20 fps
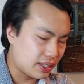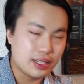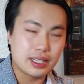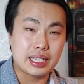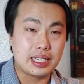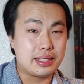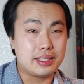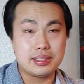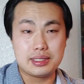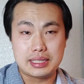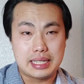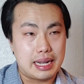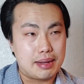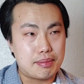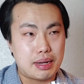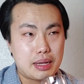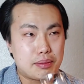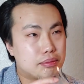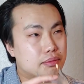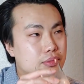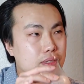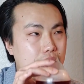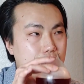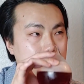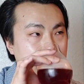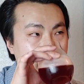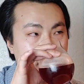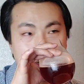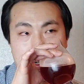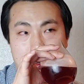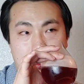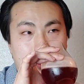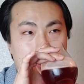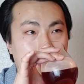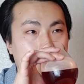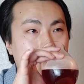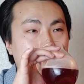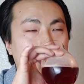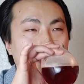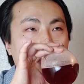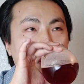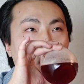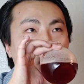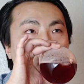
again, this is not my kind of beer at all, but